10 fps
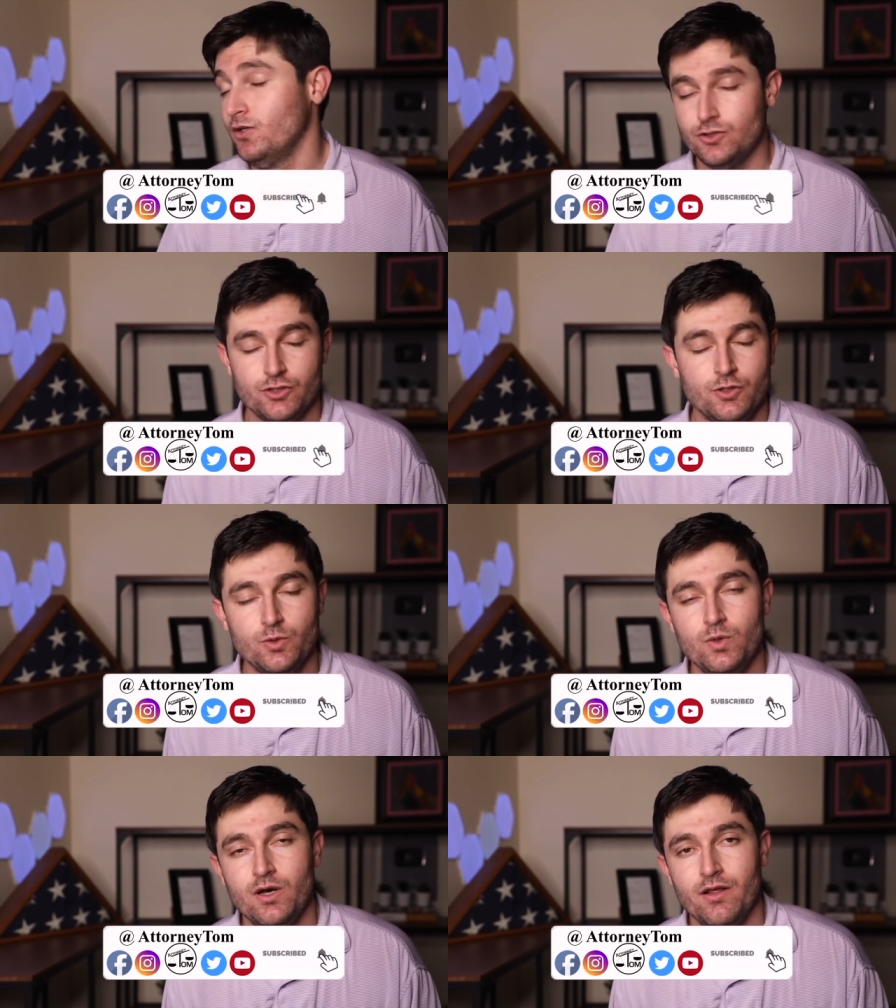
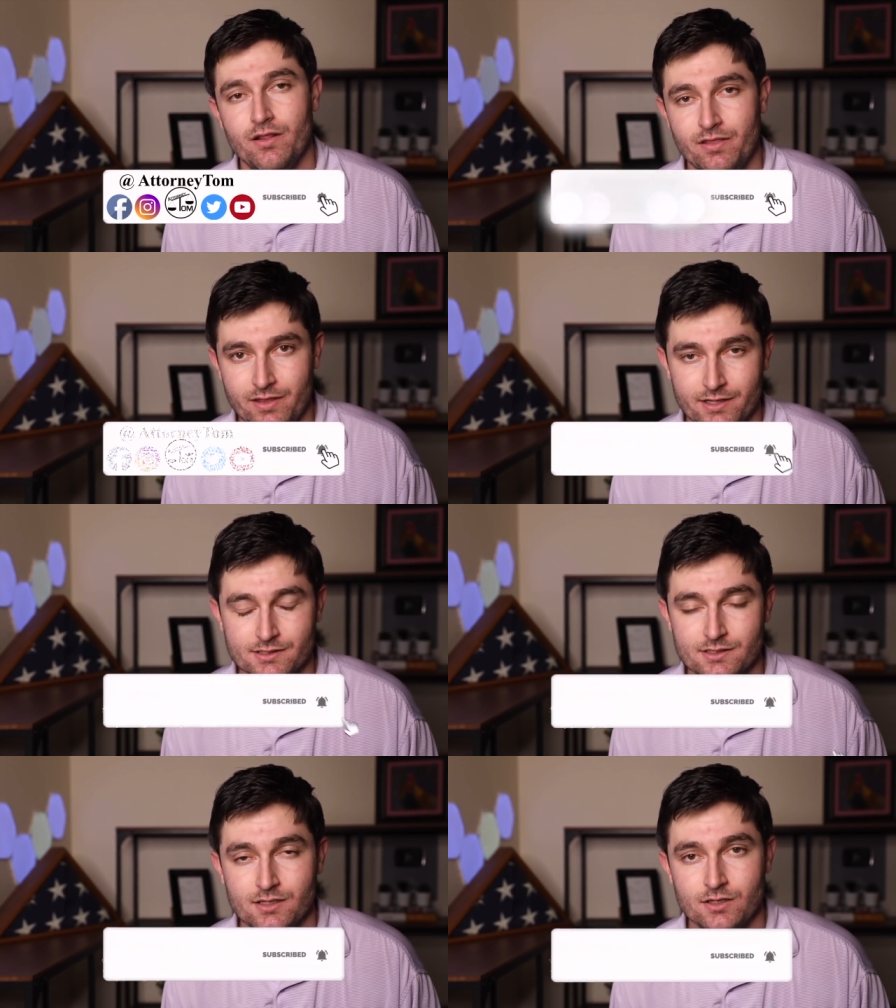to
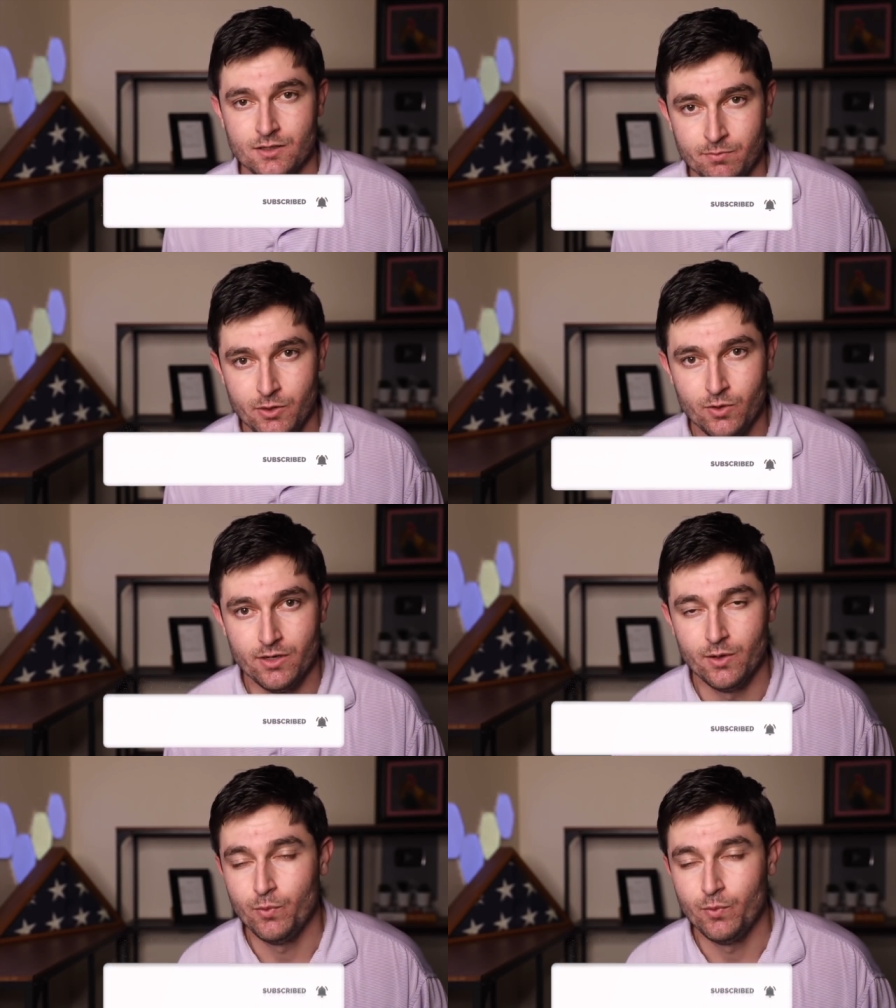this community.